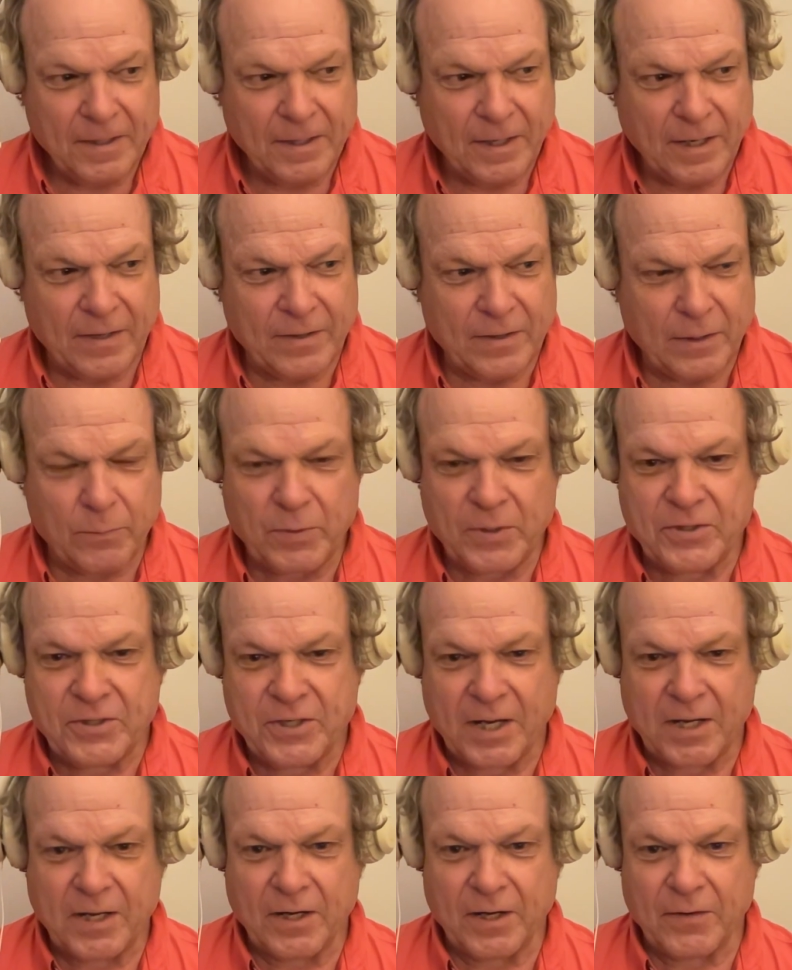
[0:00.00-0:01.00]
And then we'd
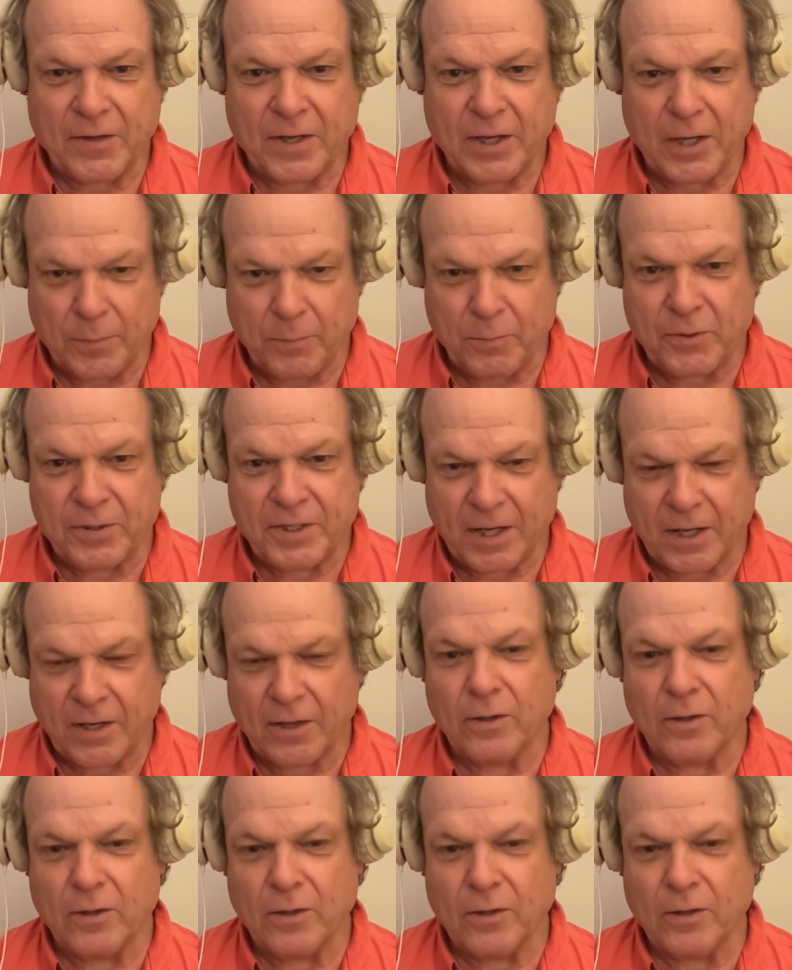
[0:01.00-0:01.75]
take it on the hip. We'd take it